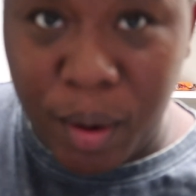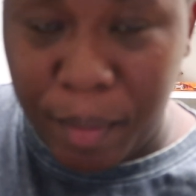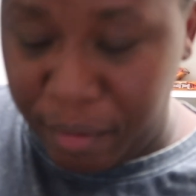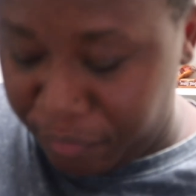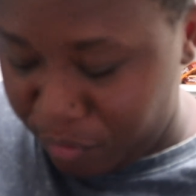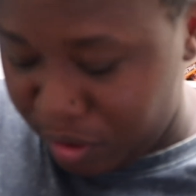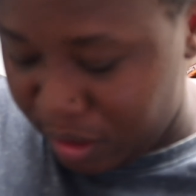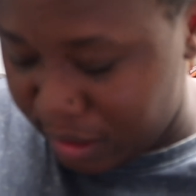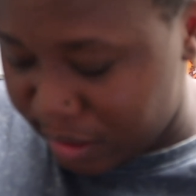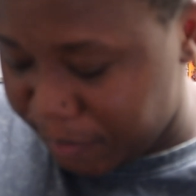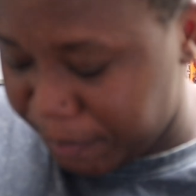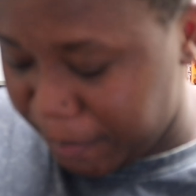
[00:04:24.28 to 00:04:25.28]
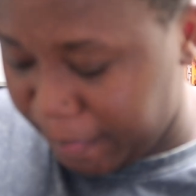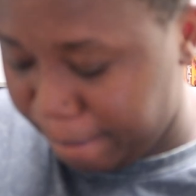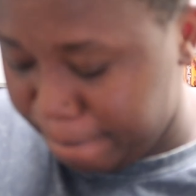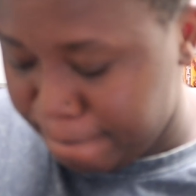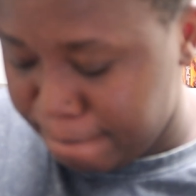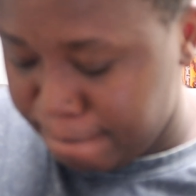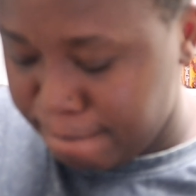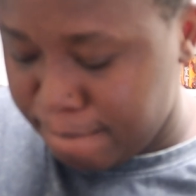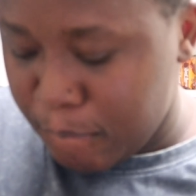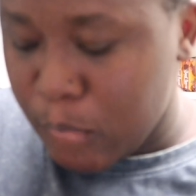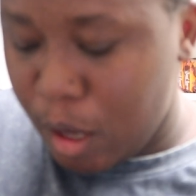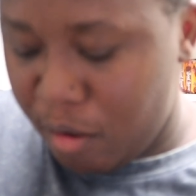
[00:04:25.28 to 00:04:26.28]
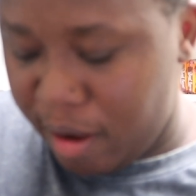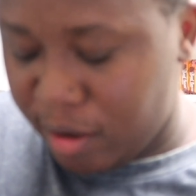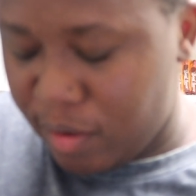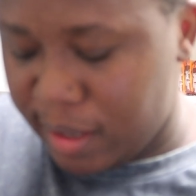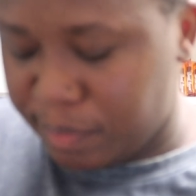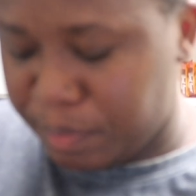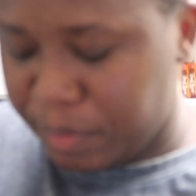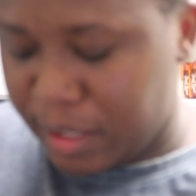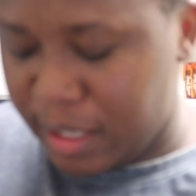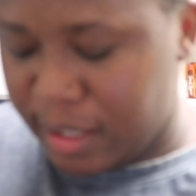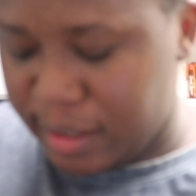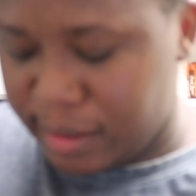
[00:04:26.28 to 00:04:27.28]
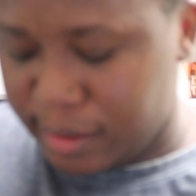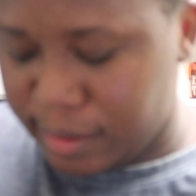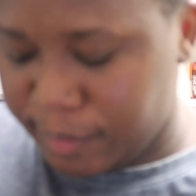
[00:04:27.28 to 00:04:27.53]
where my phone is. Alright, go and take it.